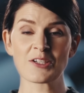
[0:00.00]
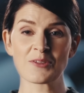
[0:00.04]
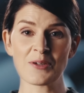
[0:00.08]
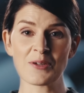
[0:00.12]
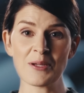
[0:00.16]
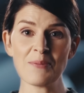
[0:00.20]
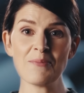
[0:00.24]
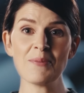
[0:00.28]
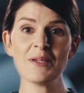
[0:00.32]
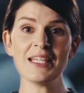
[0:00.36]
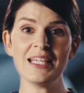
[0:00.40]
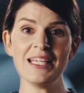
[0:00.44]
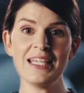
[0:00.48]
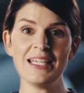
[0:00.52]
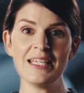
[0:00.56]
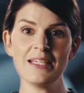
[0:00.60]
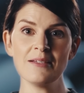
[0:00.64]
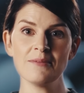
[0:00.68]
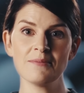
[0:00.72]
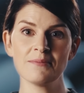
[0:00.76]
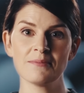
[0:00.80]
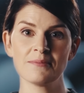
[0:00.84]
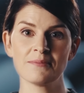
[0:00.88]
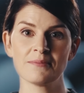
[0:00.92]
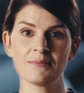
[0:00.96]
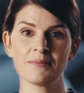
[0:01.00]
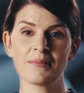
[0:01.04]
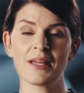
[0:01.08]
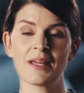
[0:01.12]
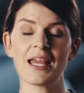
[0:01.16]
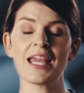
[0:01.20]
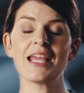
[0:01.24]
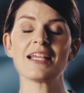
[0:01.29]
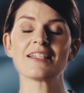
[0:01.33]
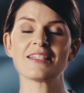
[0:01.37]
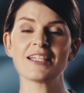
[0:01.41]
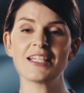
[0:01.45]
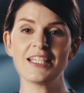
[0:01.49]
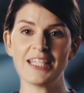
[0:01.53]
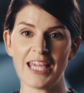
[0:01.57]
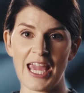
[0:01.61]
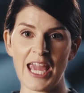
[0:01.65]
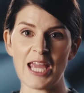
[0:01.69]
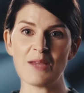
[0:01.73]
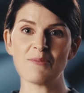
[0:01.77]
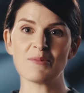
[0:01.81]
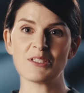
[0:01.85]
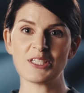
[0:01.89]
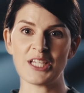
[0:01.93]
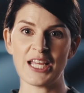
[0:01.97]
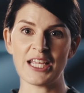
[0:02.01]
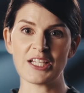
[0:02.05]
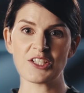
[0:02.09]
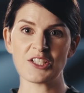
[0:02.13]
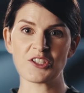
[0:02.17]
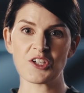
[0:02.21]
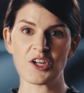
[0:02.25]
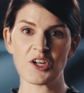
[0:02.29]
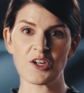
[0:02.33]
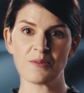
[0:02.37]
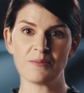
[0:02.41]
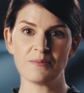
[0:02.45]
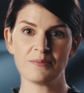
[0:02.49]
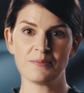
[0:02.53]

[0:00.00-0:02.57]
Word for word: Gripen E is a game changer.